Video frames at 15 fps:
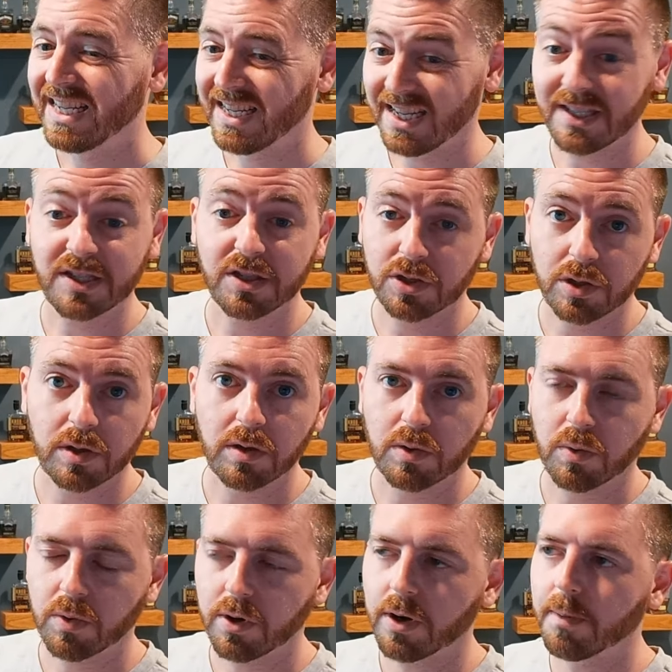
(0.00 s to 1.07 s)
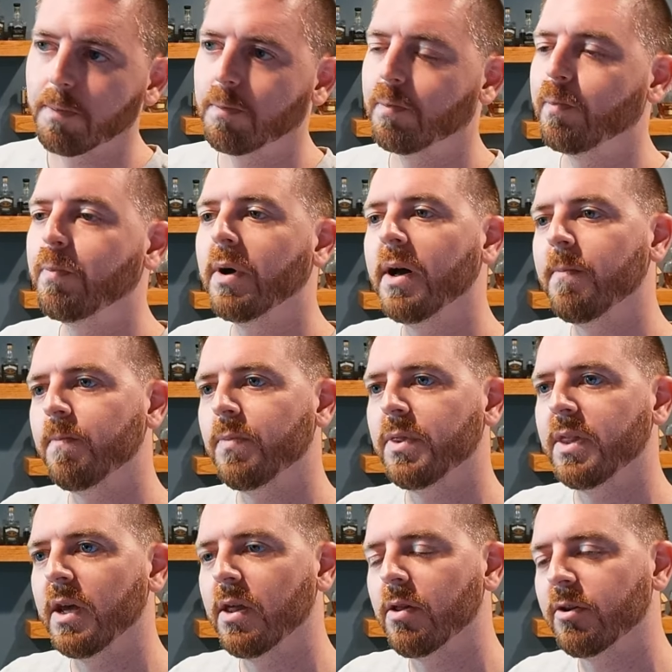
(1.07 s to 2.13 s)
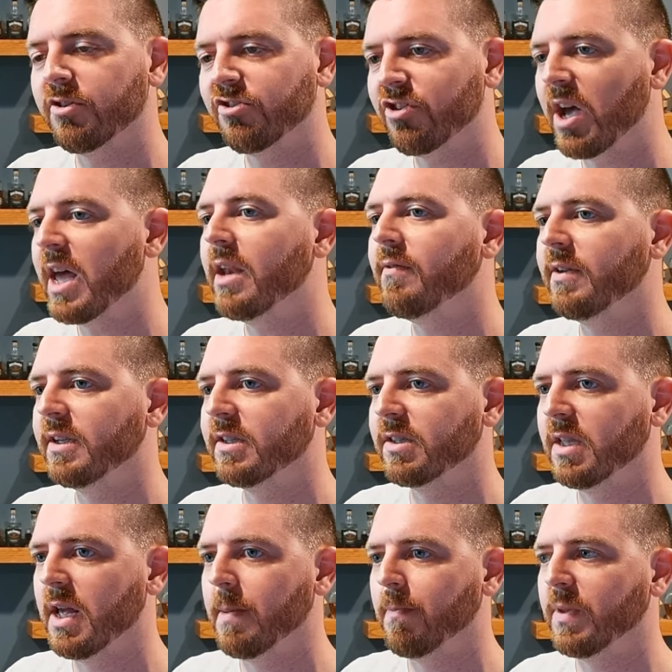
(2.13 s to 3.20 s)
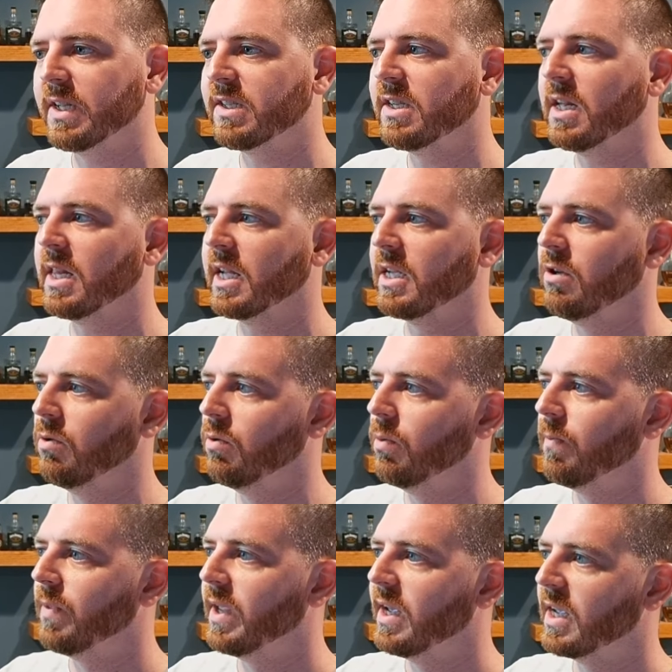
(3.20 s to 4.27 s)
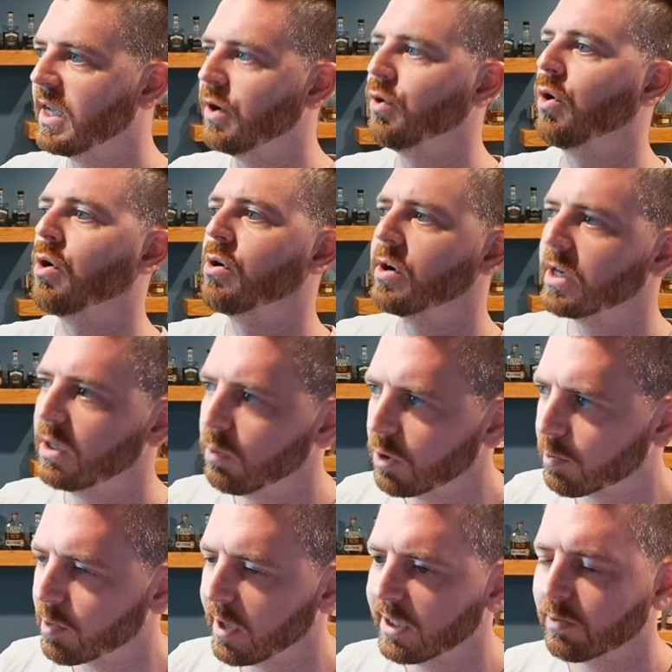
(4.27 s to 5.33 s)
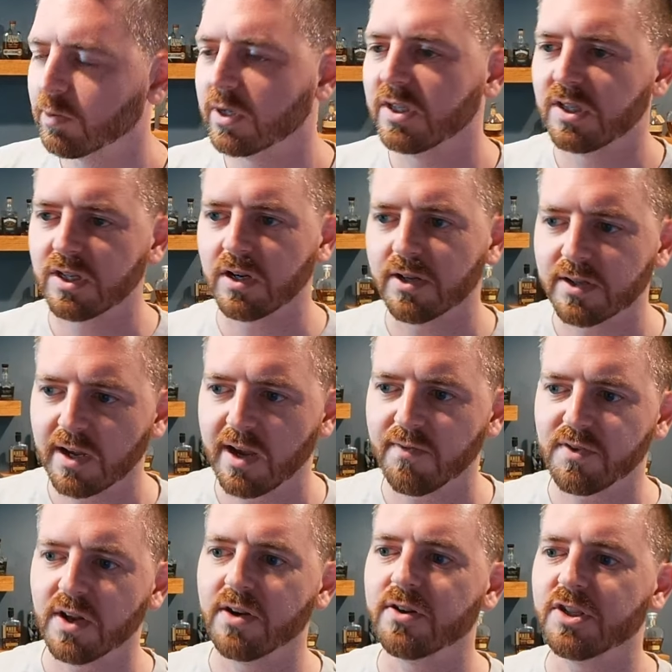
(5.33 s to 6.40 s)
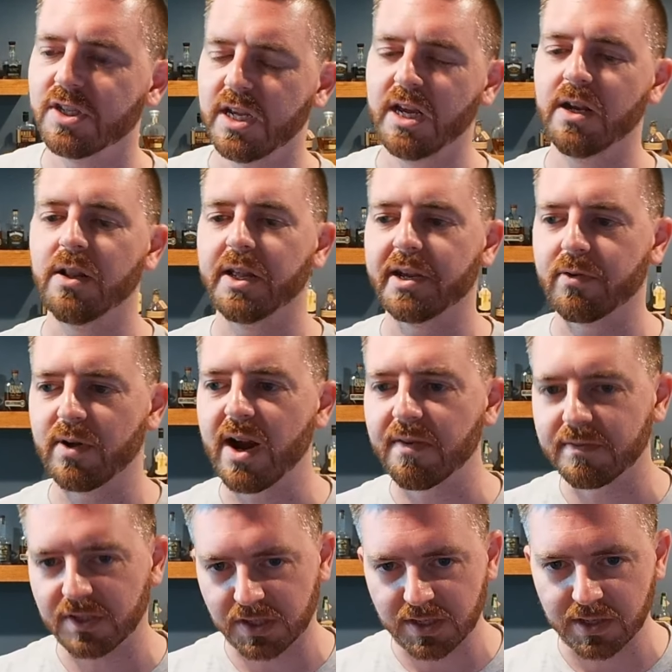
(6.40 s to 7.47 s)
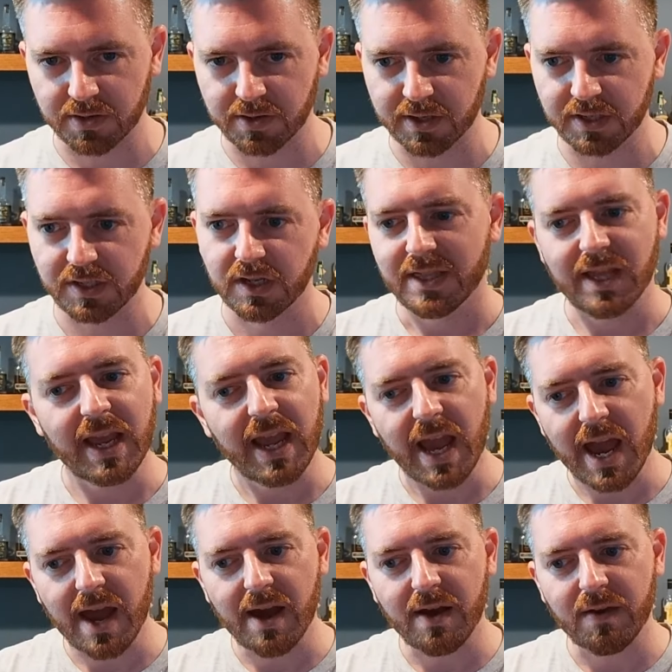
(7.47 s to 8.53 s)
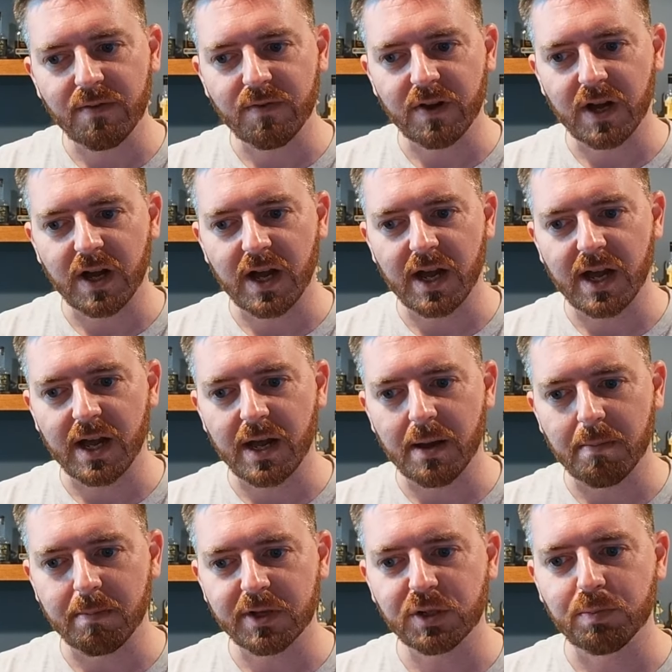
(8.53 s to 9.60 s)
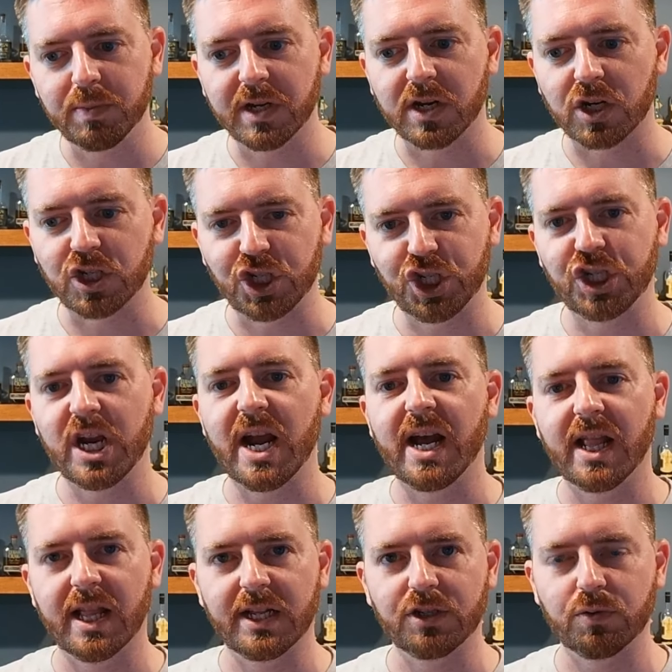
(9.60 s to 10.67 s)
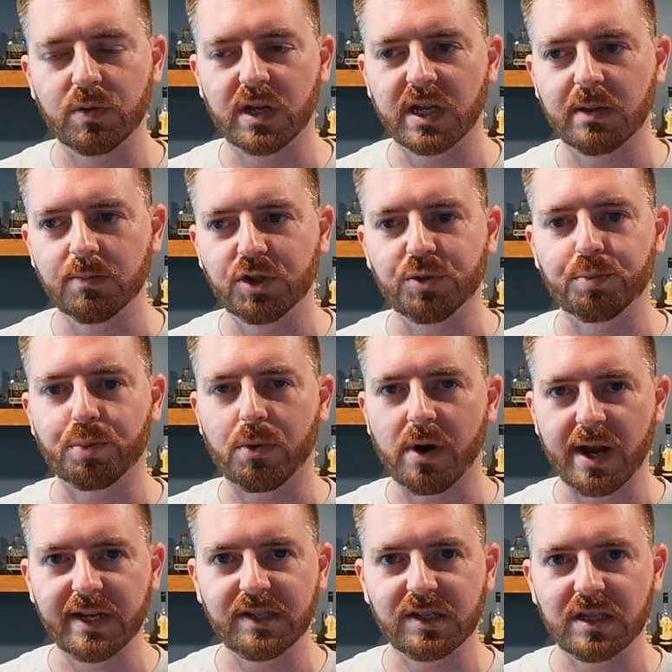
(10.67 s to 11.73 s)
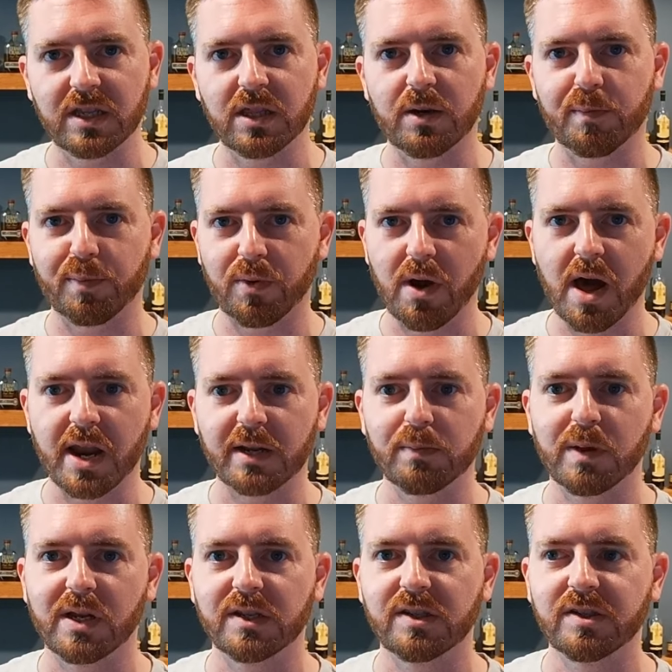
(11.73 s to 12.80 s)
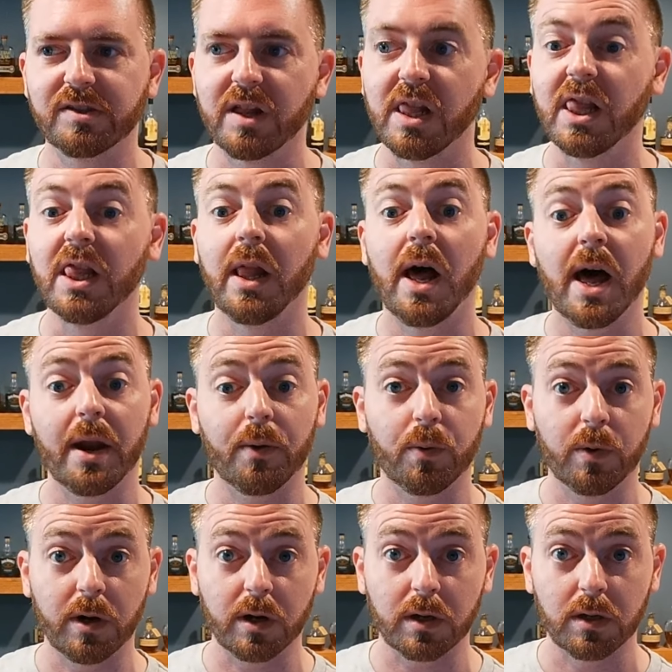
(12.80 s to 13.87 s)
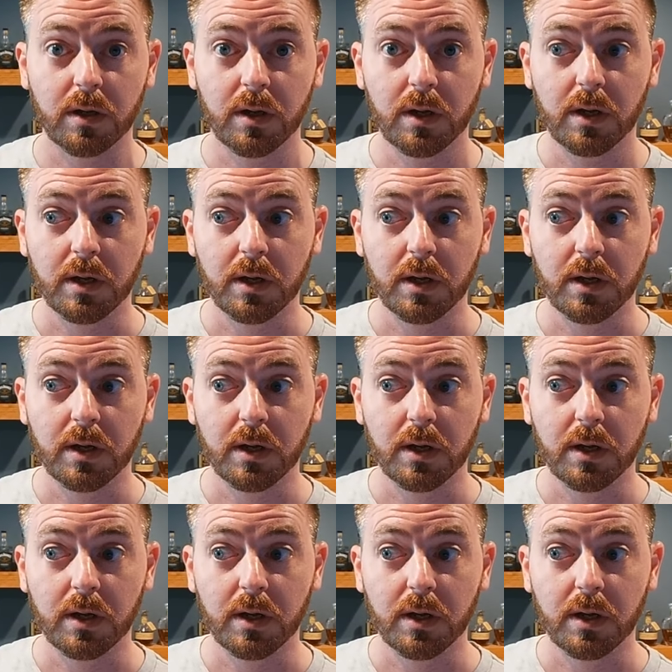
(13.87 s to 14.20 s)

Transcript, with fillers: That's a tall order, but the other side of it is that it's not like you can argue with the price point because you have to understand, like craft distilleries, they have uh, a much bigger challenge when it comes to pricing their product because it's a lot of work.